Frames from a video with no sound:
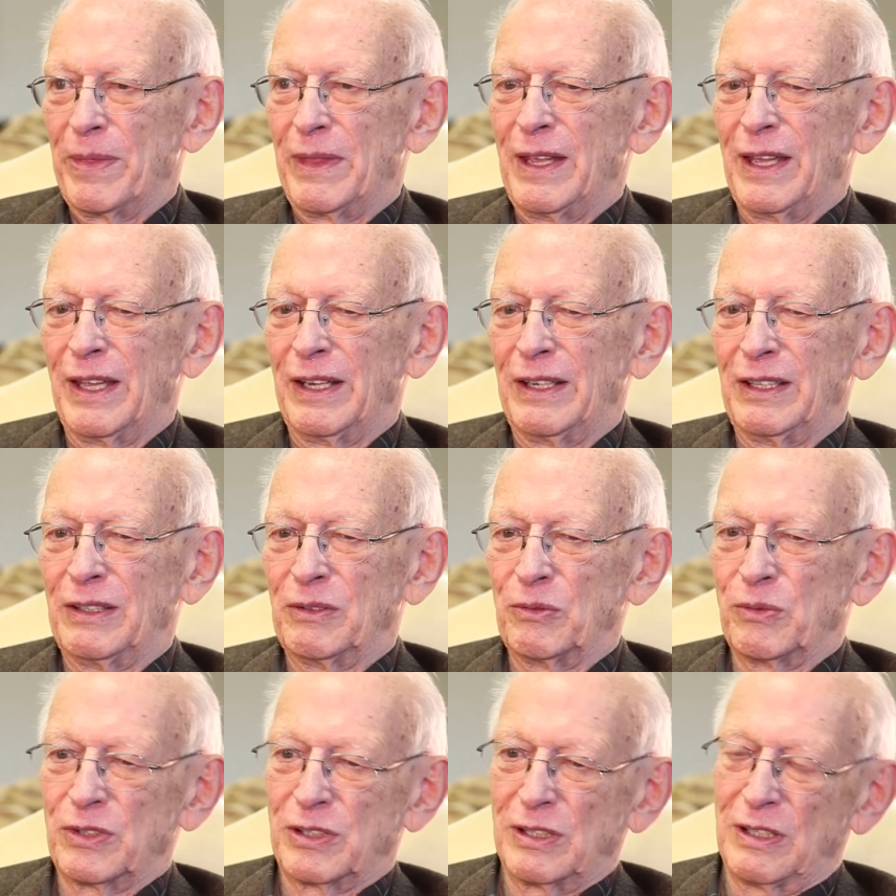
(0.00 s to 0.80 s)
And
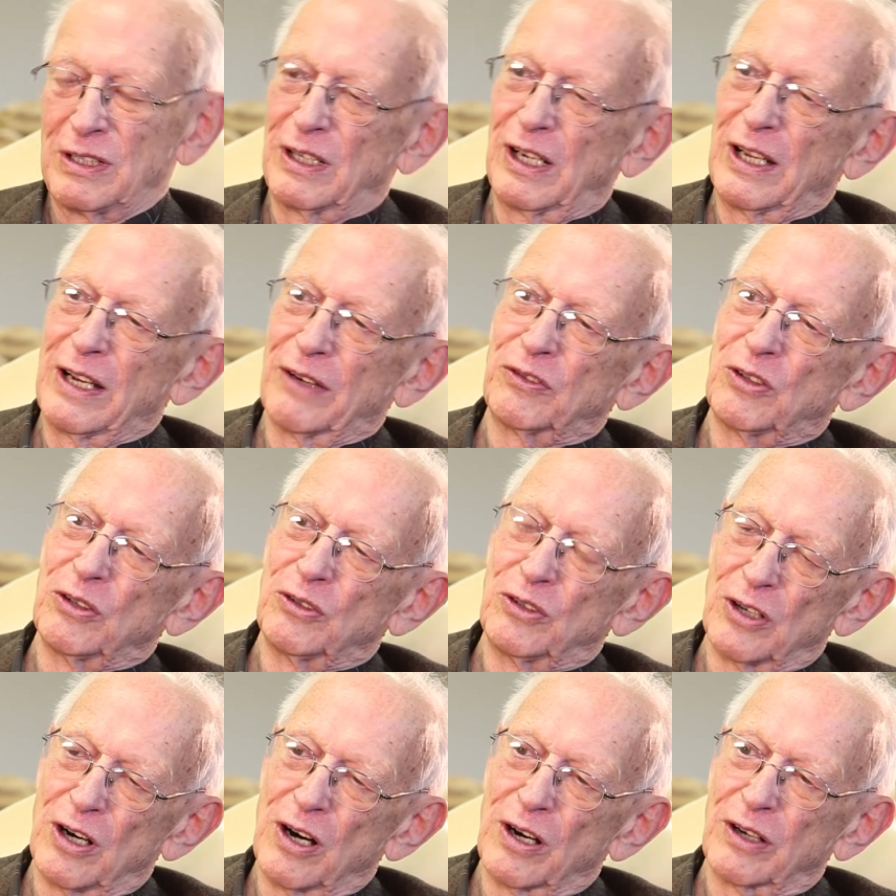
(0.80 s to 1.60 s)
it was a little after
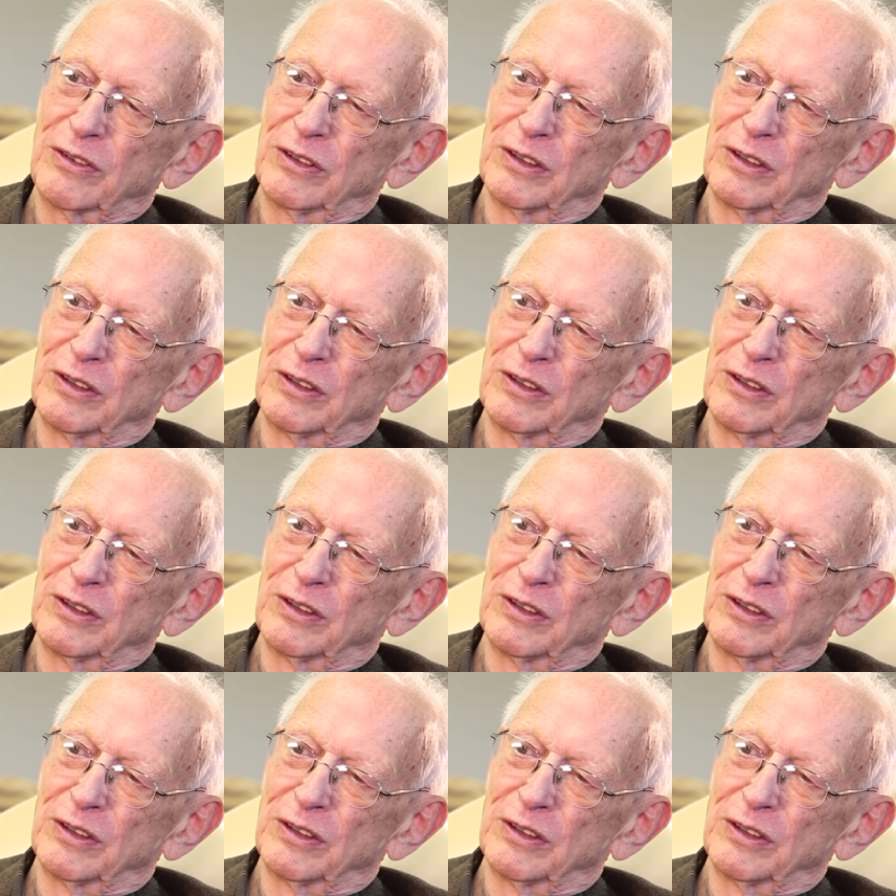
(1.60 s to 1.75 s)
dark